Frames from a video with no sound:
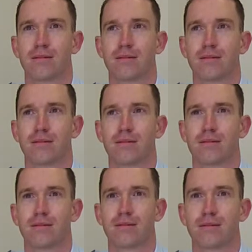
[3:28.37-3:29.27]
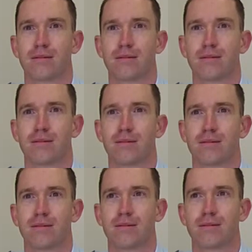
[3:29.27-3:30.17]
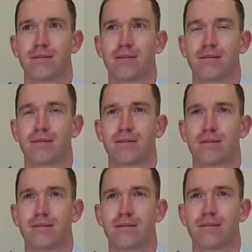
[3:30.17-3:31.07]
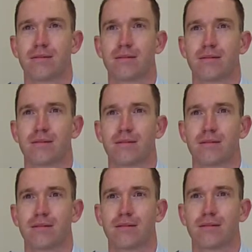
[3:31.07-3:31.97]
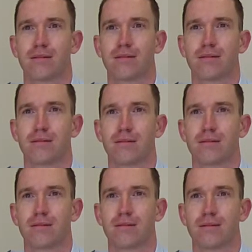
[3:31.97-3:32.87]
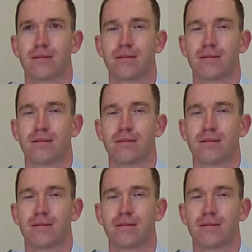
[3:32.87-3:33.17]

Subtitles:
[no speech]